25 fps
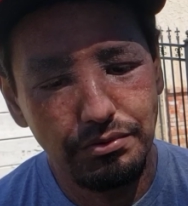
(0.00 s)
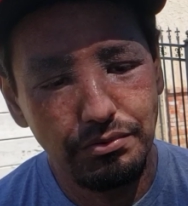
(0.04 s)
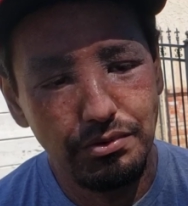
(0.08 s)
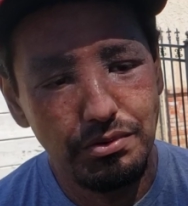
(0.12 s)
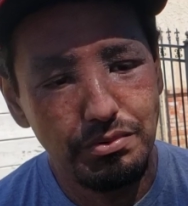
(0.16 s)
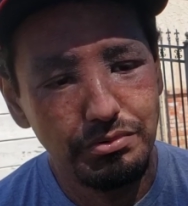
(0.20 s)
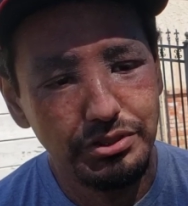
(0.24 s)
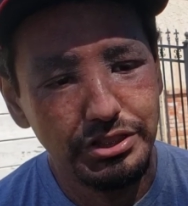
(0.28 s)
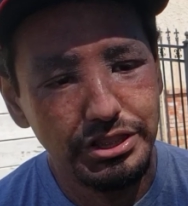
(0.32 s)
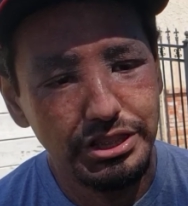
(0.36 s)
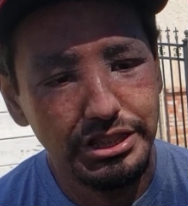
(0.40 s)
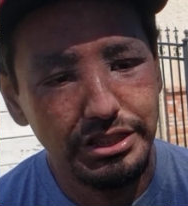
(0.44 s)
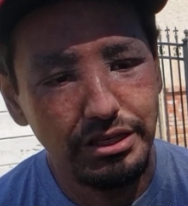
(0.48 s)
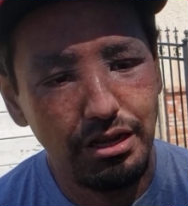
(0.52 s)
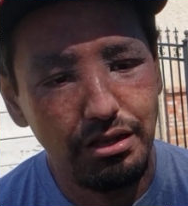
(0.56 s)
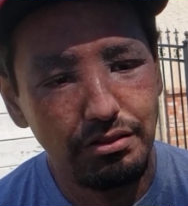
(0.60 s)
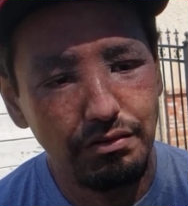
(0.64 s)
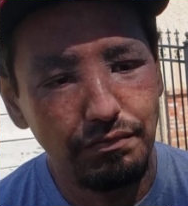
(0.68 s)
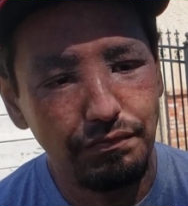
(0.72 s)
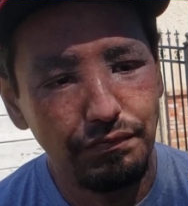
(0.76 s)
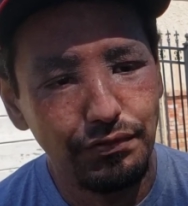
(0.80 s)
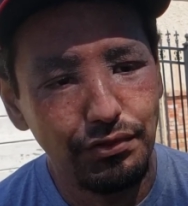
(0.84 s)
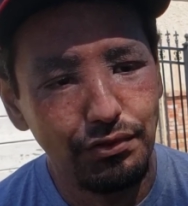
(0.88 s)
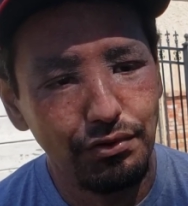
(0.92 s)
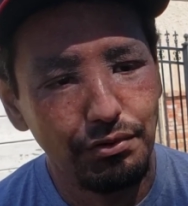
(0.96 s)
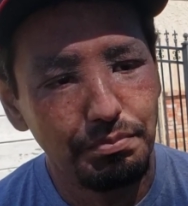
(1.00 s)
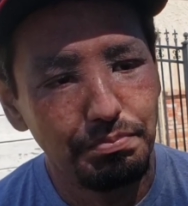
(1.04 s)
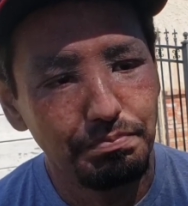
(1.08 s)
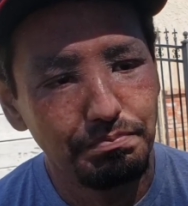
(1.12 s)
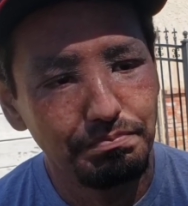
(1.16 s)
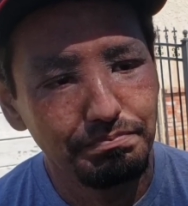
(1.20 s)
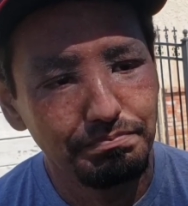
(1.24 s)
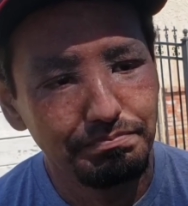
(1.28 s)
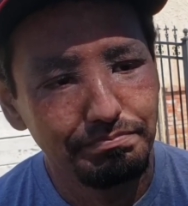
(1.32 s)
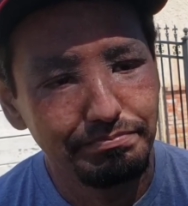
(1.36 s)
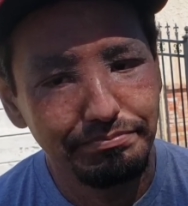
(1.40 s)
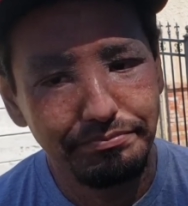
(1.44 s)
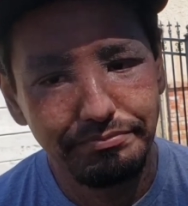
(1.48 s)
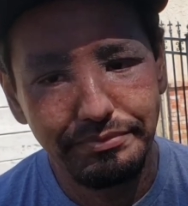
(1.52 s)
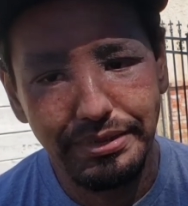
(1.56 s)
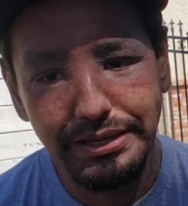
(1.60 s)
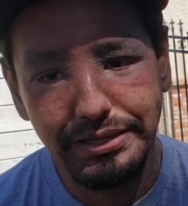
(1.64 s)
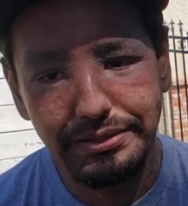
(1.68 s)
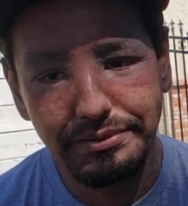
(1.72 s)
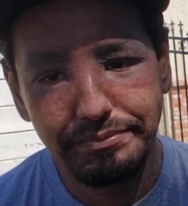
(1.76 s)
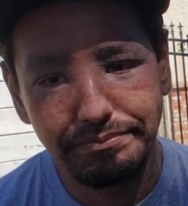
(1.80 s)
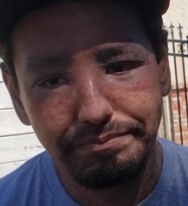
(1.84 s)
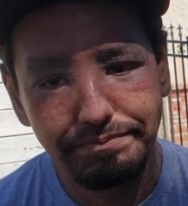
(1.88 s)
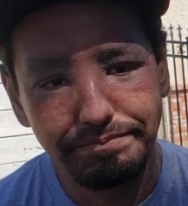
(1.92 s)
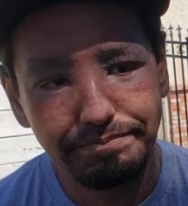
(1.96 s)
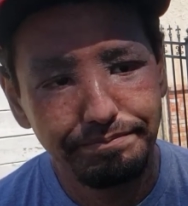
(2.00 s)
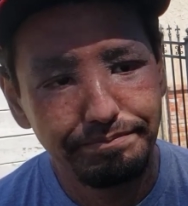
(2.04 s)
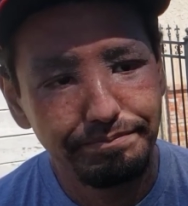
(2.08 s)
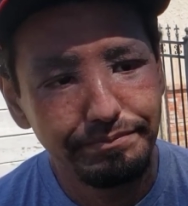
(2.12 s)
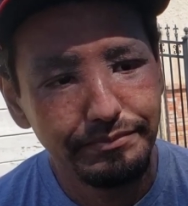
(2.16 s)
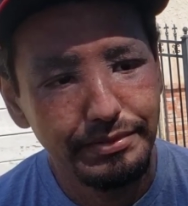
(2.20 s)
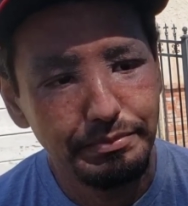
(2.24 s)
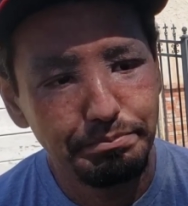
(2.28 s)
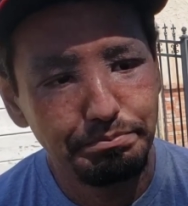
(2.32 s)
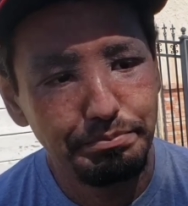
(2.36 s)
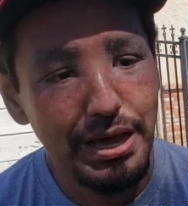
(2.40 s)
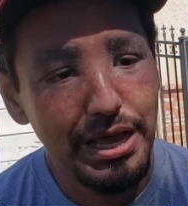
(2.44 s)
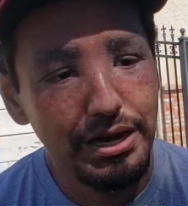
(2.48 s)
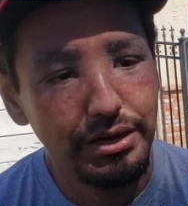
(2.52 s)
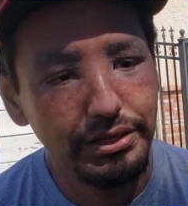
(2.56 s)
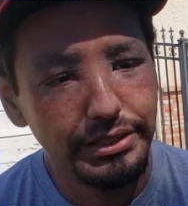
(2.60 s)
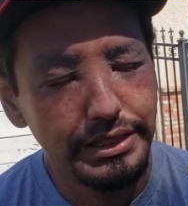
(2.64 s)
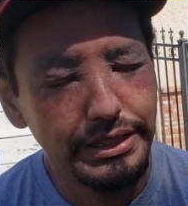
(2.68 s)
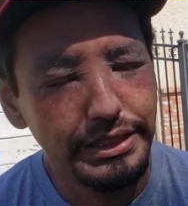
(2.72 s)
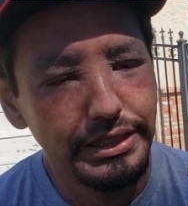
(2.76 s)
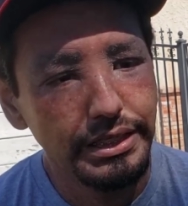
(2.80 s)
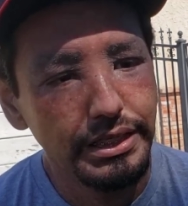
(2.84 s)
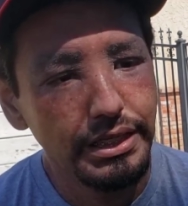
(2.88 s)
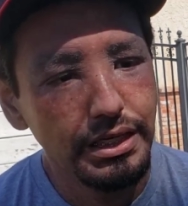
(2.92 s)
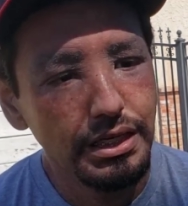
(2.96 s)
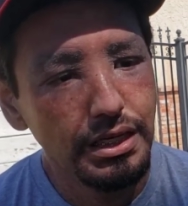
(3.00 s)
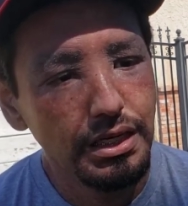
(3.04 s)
and one was just on the floor, like pedaling.